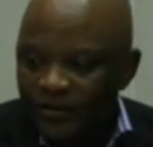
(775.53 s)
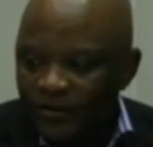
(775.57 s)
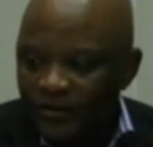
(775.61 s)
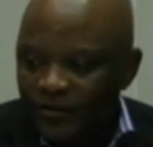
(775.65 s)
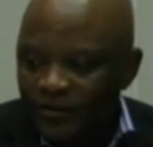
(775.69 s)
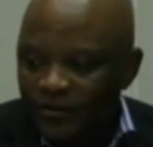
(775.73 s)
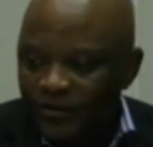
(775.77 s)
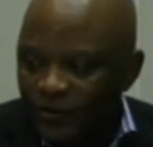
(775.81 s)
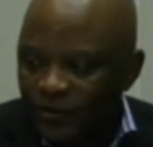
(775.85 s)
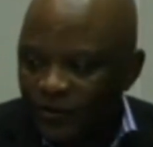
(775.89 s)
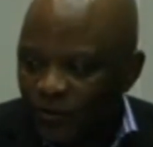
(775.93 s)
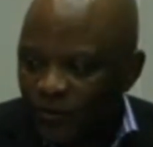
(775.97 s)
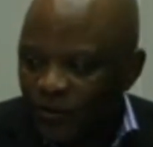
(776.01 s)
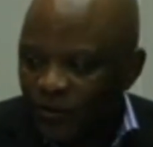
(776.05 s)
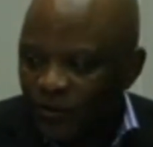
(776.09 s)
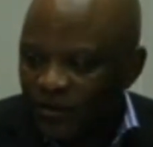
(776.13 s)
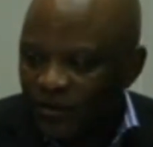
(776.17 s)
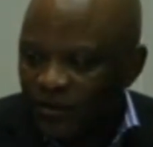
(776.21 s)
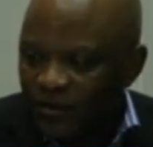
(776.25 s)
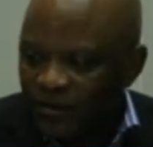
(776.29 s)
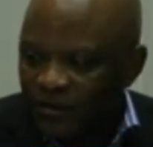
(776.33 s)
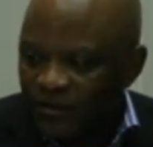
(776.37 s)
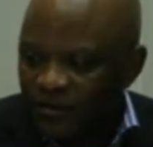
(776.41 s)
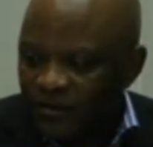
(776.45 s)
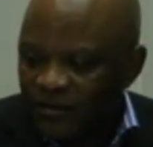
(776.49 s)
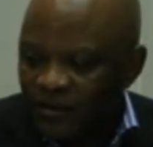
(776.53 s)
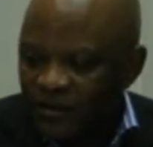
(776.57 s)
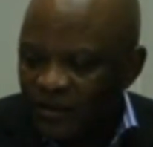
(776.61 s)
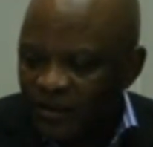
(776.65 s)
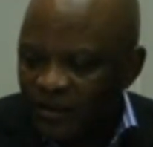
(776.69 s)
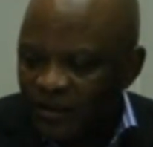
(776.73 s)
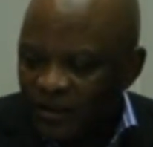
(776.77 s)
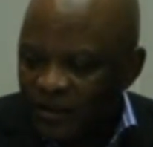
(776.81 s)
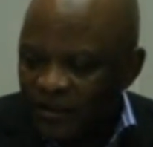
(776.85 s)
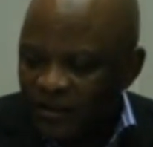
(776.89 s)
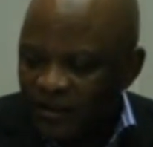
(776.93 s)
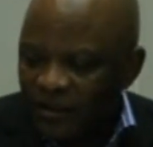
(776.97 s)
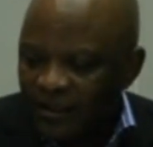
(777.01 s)
to support
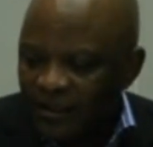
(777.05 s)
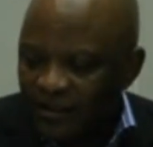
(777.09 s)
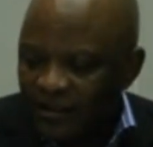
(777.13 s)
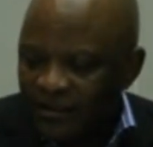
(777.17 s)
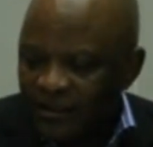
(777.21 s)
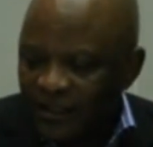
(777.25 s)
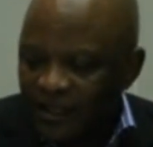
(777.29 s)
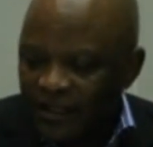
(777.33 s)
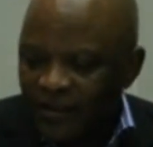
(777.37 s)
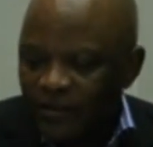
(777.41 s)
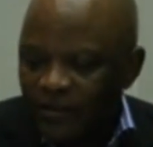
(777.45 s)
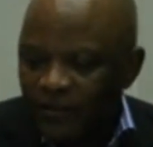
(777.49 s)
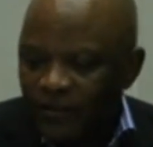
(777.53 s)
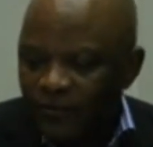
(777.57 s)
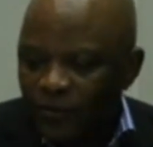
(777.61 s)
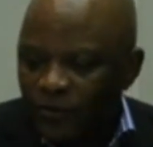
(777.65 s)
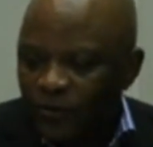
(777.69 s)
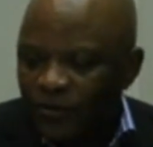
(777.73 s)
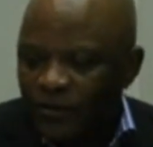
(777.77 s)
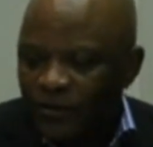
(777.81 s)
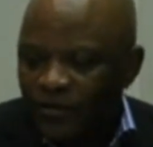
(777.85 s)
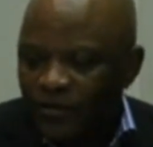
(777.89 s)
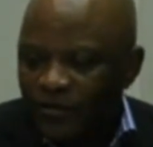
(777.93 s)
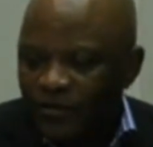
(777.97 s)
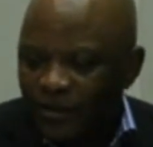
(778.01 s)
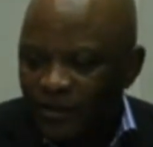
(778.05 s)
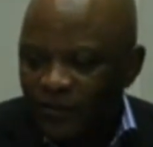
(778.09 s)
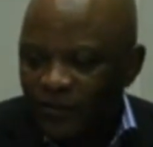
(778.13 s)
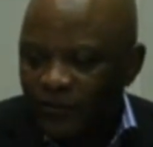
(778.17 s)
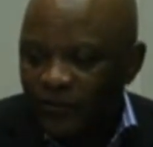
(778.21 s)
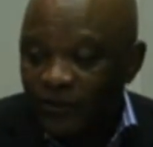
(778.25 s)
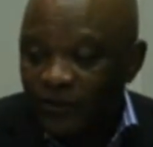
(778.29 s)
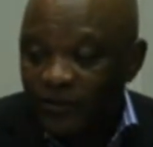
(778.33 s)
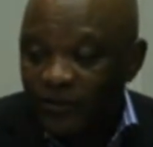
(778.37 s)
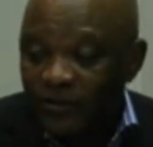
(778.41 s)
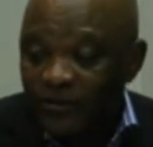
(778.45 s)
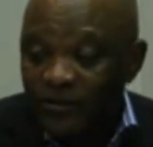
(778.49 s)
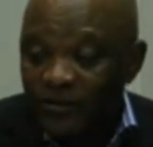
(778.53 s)
that kind of local
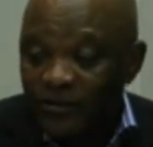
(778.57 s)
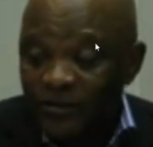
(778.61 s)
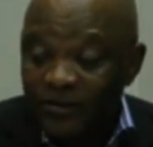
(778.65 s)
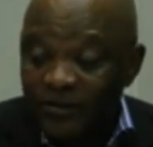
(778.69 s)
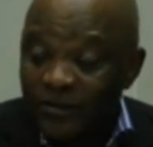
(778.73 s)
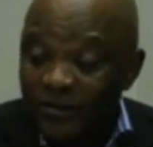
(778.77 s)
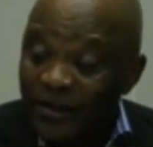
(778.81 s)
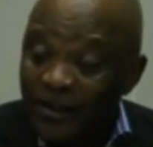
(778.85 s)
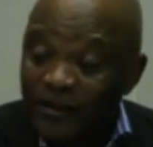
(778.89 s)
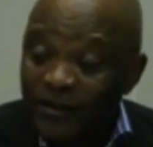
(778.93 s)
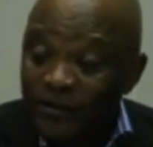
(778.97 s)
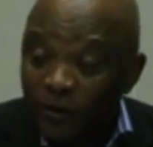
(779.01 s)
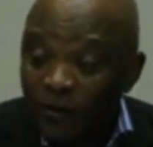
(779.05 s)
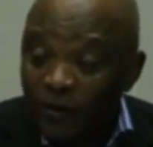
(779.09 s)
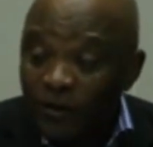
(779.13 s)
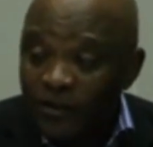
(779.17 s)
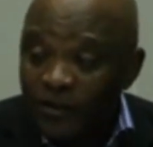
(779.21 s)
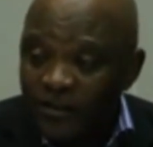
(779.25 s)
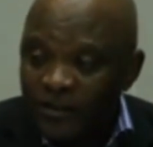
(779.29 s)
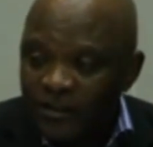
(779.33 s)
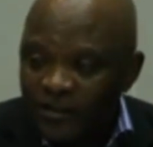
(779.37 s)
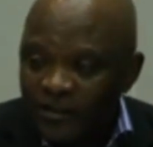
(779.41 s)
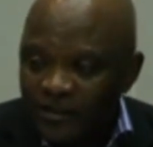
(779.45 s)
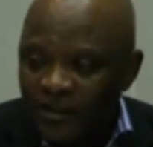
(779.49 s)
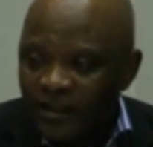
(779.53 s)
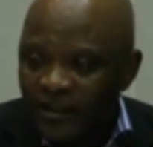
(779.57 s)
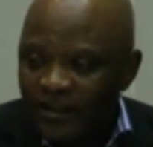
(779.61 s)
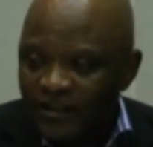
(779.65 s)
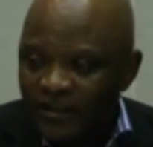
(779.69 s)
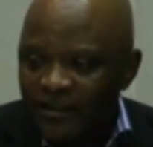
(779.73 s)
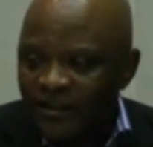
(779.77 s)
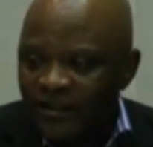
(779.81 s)
manufacturing. So I acknowledge that